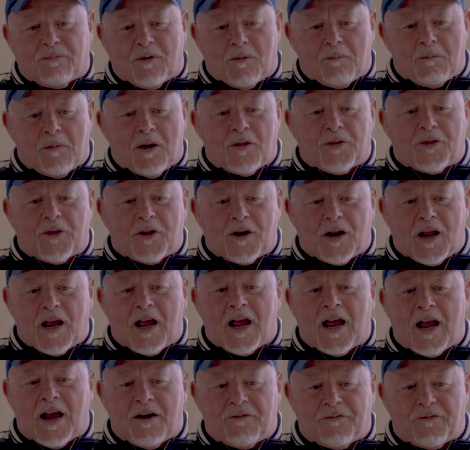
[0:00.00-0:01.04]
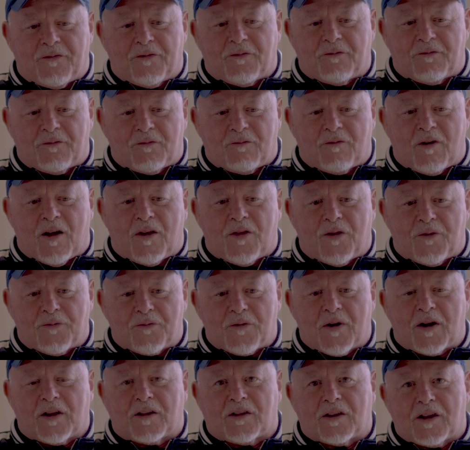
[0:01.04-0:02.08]
a month and a half around the
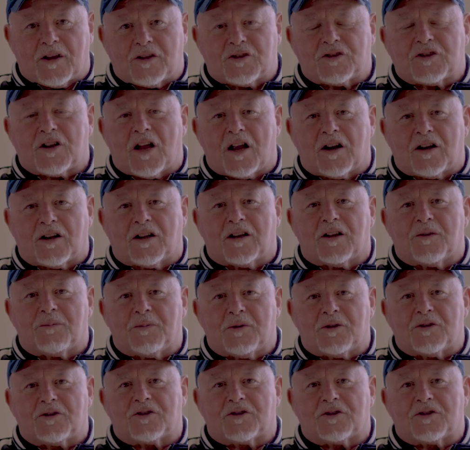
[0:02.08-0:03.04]
ring, they started to give me